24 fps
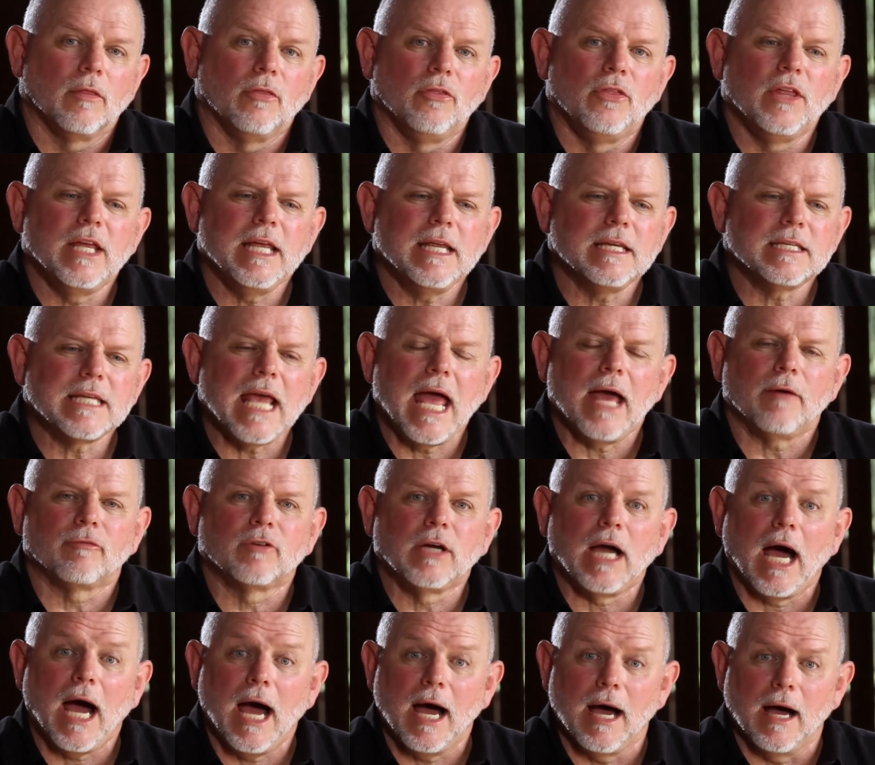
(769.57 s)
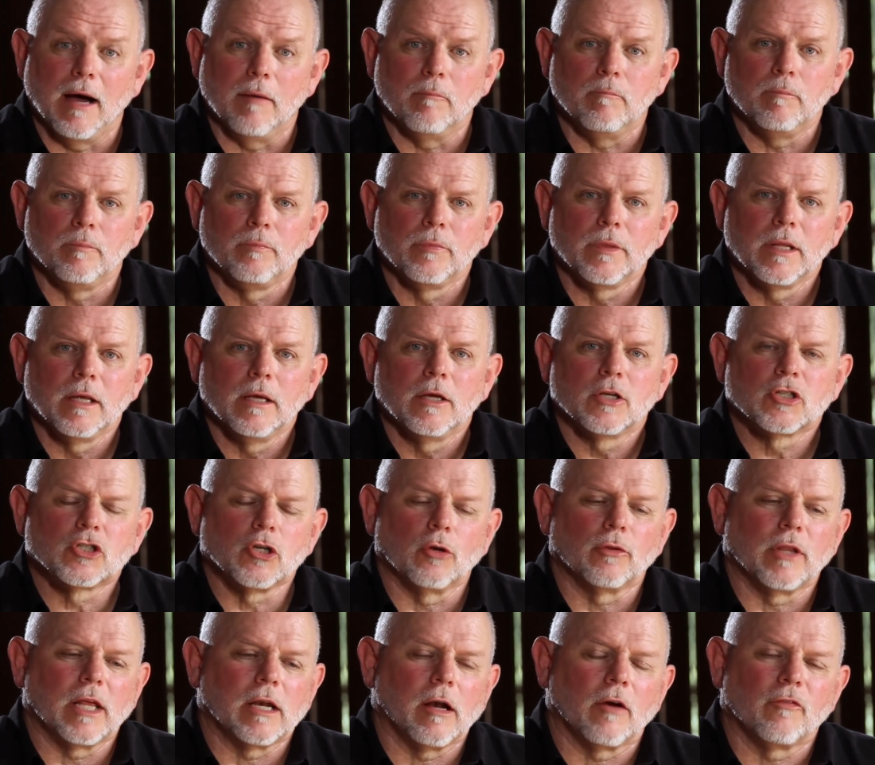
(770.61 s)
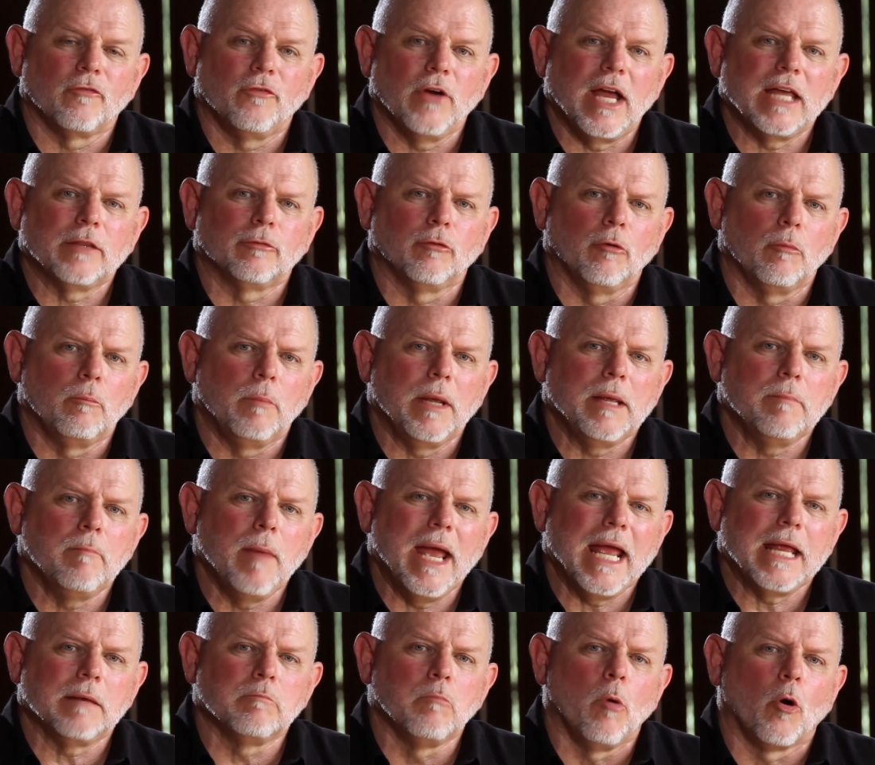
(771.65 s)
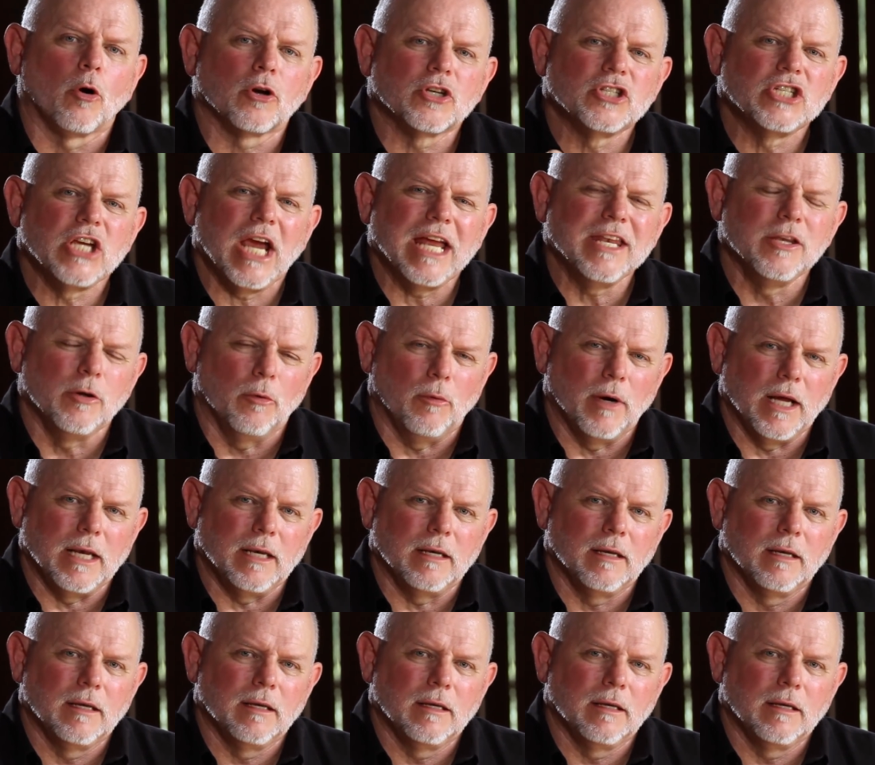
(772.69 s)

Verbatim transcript: These have come so that our faith would be made more genuine,